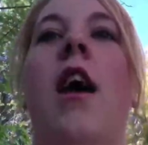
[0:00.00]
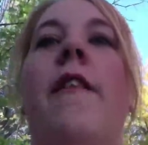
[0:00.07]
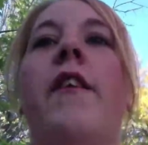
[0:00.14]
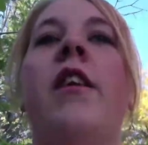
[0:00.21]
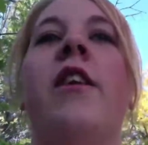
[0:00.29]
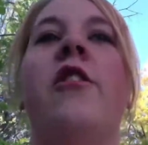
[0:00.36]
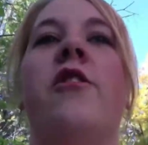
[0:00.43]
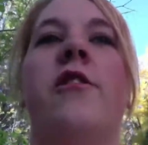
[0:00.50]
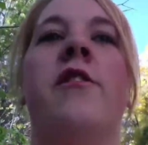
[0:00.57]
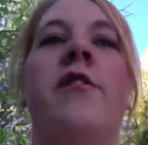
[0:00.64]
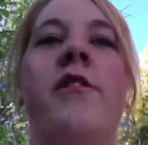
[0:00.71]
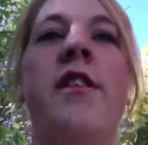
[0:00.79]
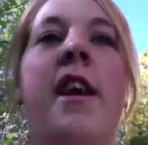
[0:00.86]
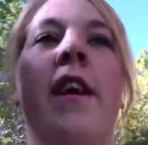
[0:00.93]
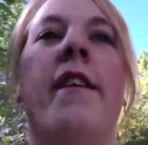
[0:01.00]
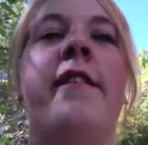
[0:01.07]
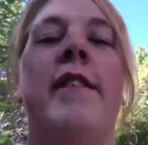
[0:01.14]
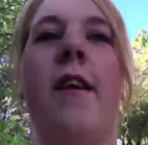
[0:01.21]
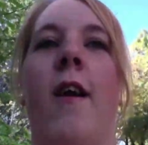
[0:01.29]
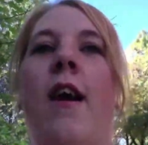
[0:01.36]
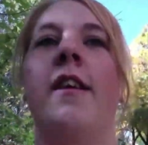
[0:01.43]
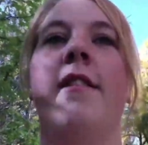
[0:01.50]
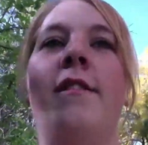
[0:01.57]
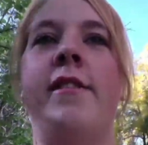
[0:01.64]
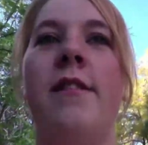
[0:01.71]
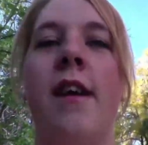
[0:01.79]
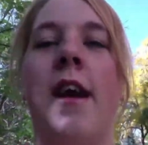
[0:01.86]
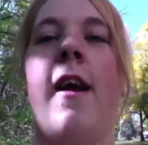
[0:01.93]
And then he just stands there and
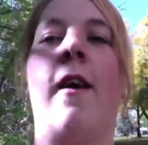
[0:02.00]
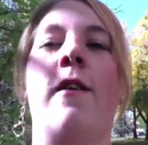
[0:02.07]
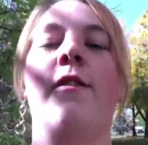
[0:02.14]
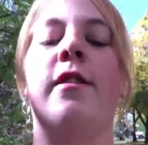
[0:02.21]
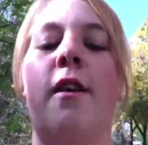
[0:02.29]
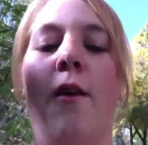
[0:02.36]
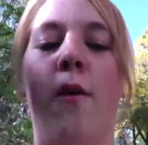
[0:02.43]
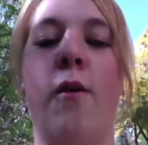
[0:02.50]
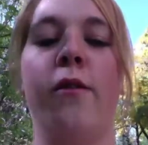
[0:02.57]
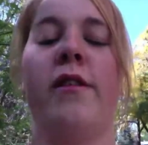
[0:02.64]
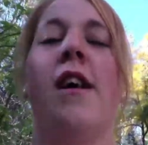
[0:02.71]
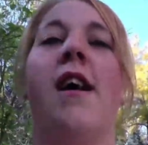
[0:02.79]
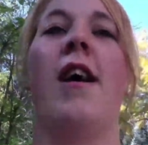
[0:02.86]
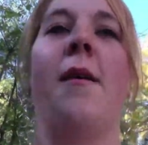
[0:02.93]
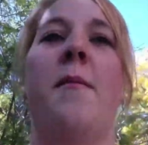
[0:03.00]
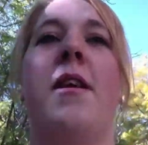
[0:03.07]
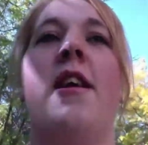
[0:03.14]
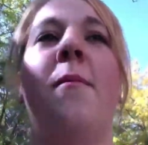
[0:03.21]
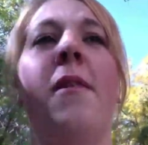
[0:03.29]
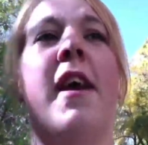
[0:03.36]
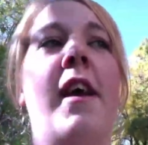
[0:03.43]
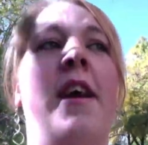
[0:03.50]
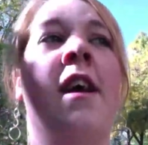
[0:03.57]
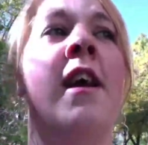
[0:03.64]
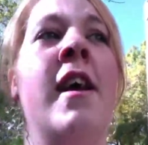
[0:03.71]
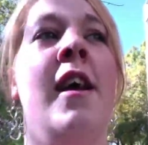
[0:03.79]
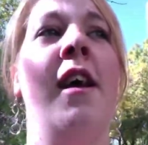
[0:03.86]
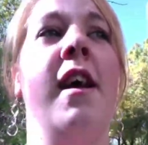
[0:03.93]
stares the whole time. And I'm like,
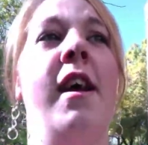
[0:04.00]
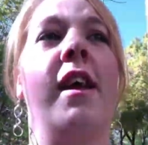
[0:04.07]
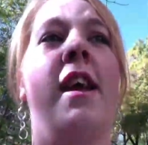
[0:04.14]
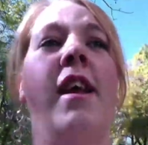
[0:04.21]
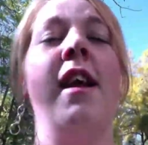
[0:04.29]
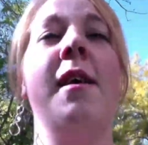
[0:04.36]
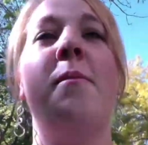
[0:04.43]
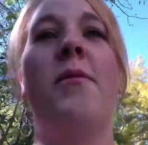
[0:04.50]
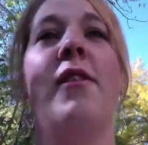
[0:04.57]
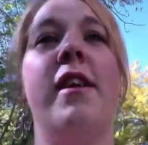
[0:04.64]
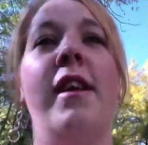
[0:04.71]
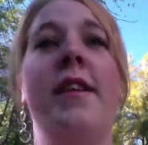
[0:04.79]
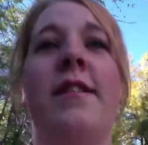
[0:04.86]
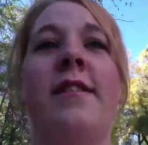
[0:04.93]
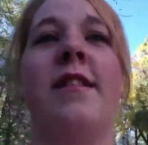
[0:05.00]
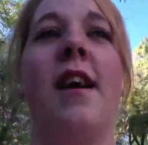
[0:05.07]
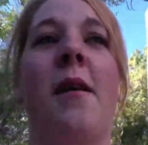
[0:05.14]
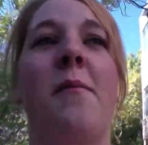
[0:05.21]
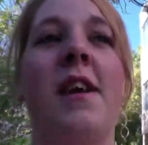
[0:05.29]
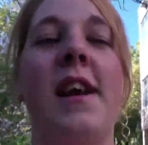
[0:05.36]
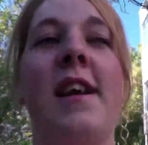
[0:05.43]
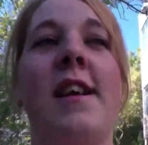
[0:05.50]
can I please stop being